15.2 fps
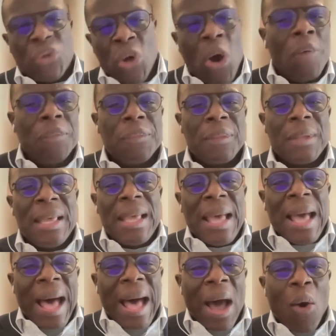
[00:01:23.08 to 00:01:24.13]
done
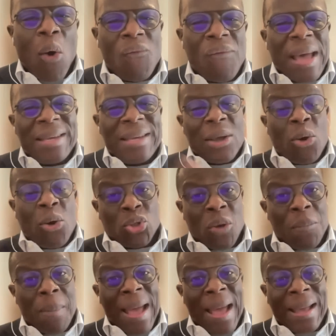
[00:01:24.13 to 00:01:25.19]
over the course
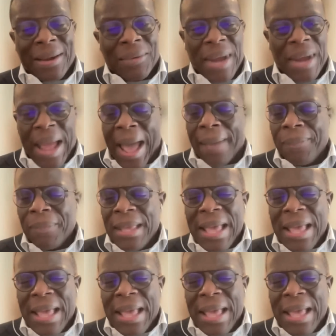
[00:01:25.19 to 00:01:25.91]
of my career,